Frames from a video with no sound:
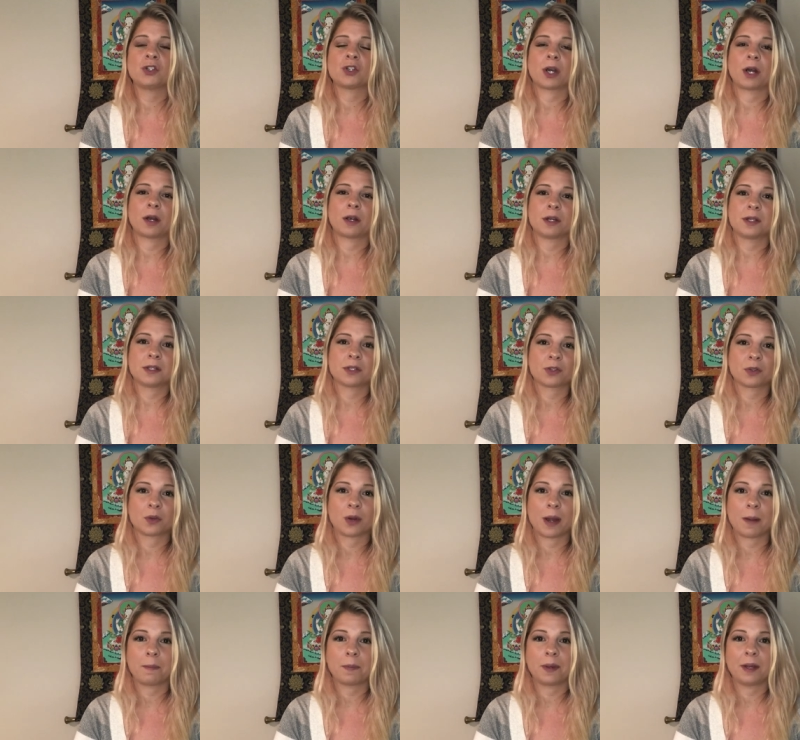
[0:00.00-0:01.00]
our
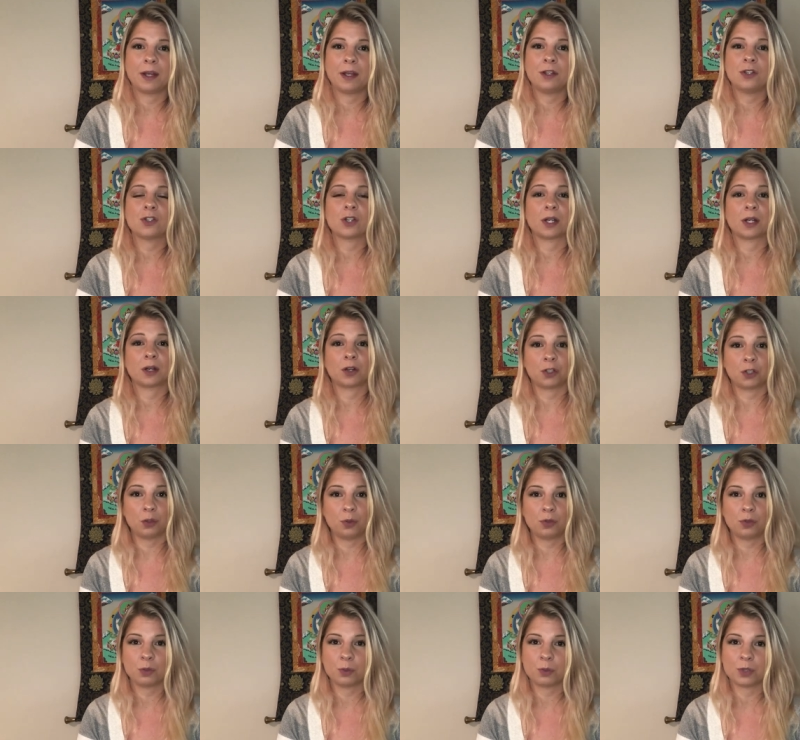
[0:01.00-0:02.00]
Instagram page, and our
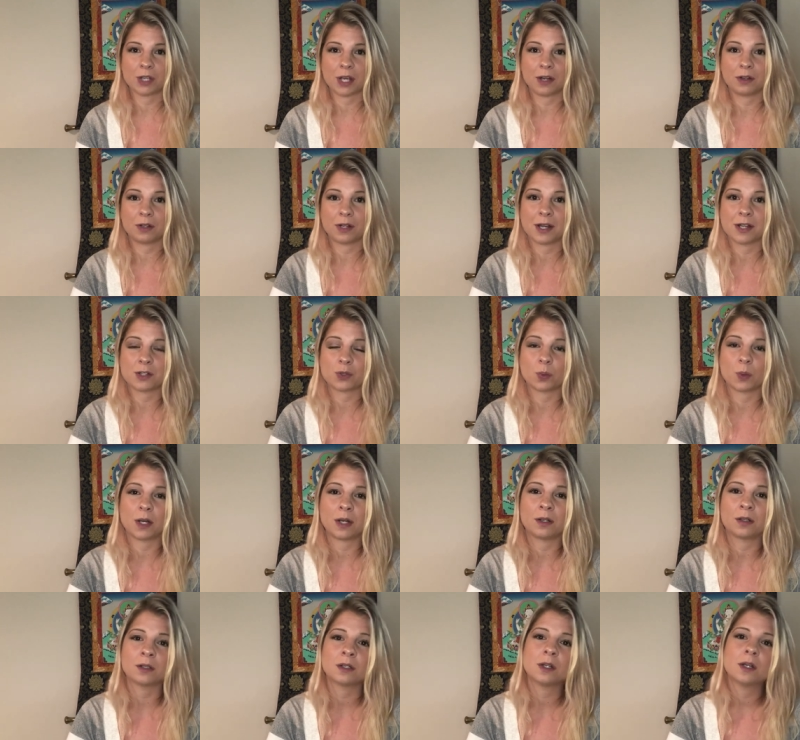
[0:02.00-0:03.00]
YouTube channel as
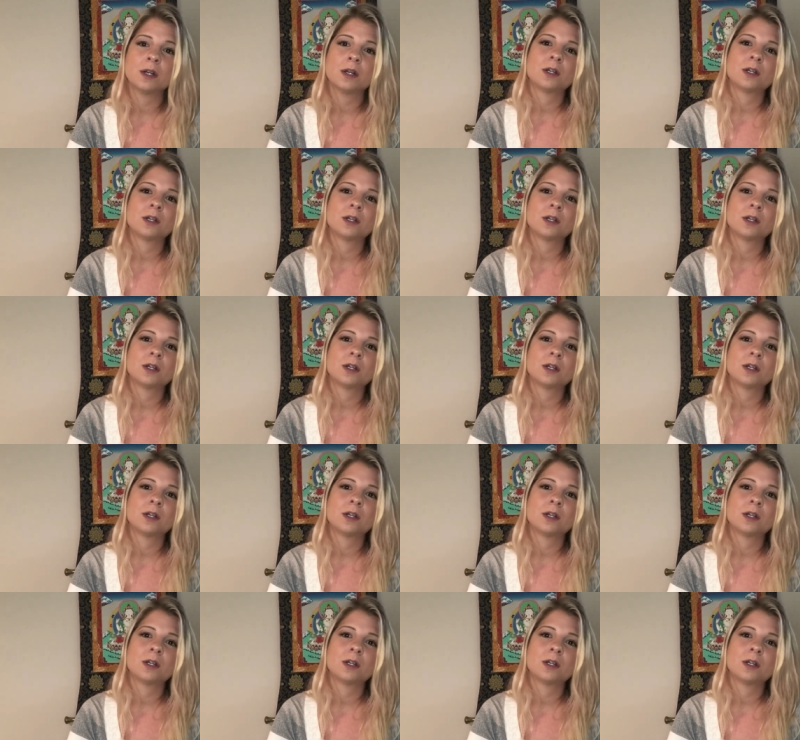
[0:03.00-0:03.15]
well.